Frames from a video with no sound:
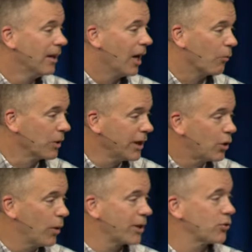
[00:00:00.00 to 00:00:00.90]
A really
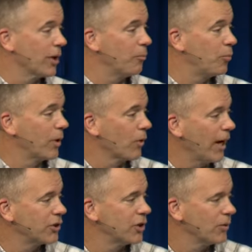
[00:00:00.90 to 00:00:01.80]
quick trip. We were
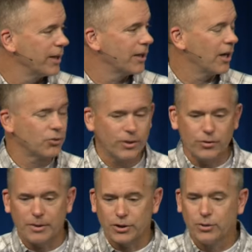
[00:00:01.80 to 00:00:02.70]
actually only in country for
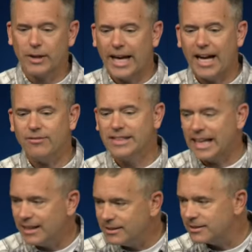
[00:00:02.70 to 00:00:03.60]
about two and a half
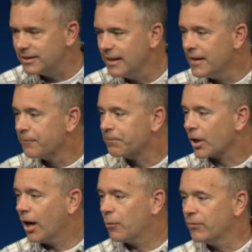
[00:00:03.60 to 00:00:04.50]
days
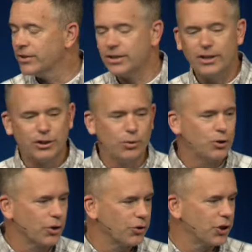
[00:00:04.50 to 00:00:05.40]
uh, we visited two
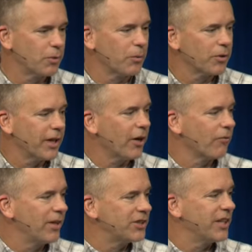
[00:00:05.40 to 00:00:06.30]
churches. We were there
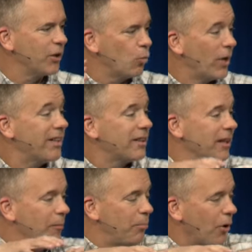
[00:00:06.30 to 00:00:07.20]
visiting with,
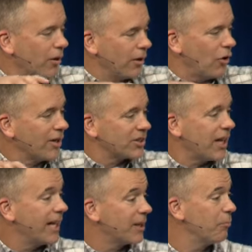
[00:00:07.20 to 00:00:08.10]

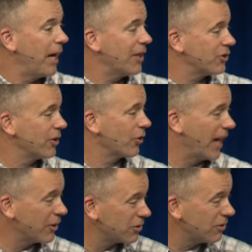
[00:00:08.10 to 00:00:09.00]
alongside Compassion
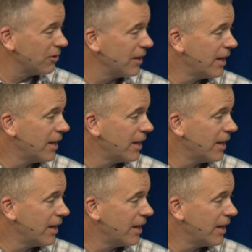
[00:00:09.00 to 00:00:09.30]
International.